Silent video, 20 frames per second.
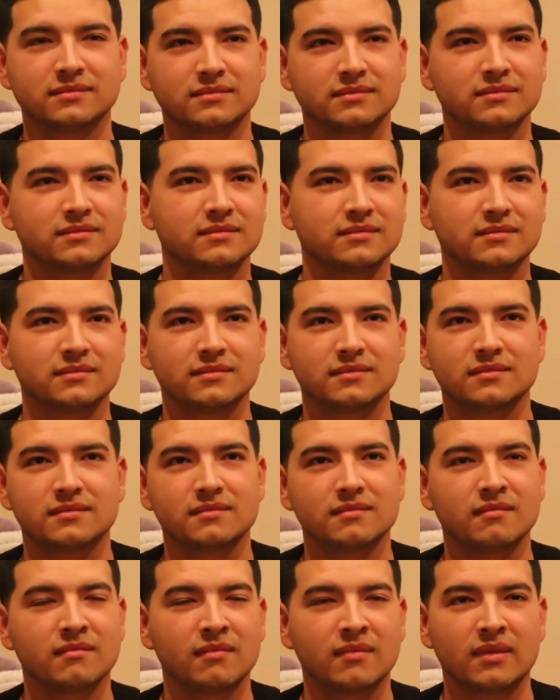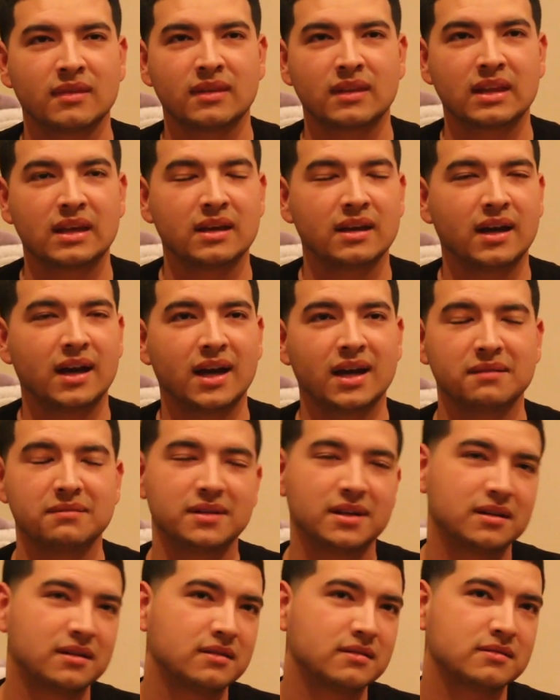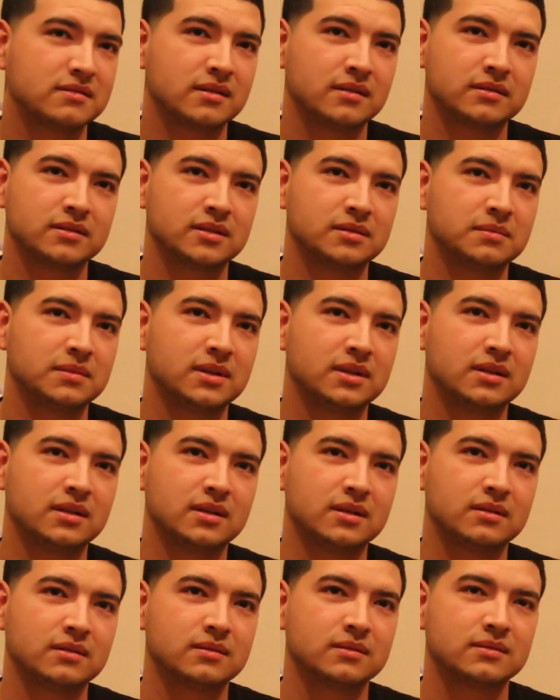Have you heard of Serbia? I have not heard of Serbia, no.